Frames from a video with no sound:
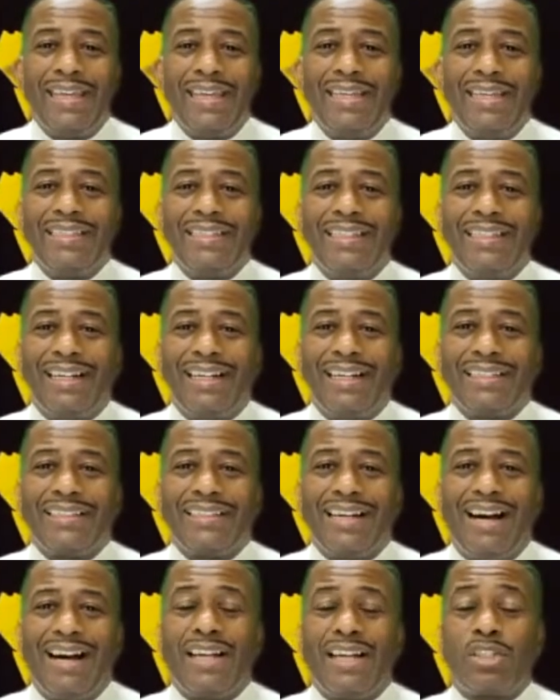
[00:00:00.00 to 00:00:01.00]

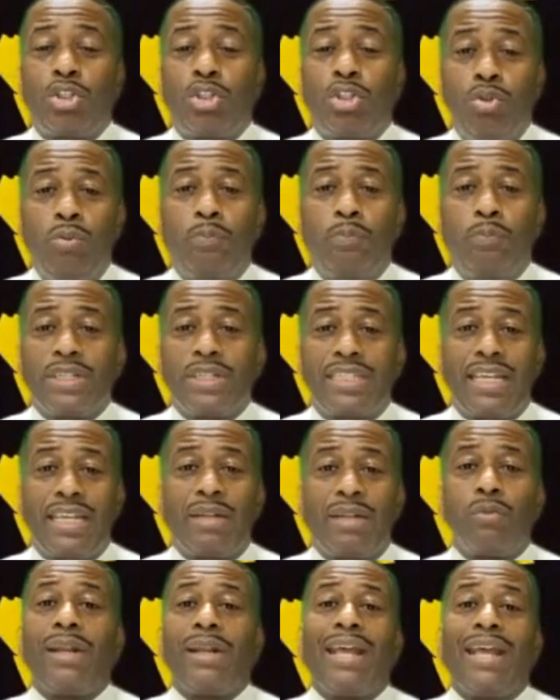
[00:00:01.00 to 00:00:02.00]
God to present
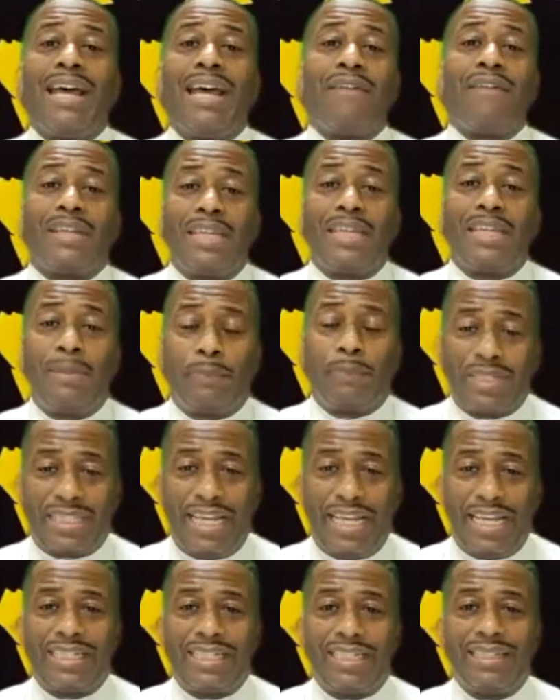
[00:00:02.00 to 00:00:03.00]
whatever he
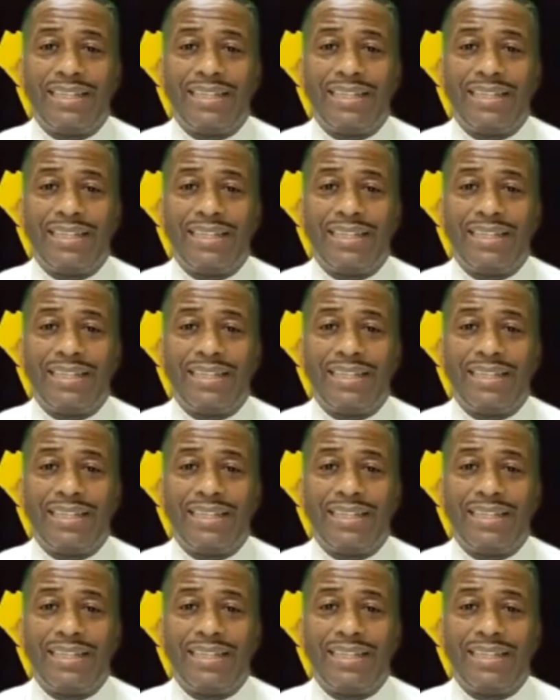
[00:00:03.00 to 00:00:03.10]
presented,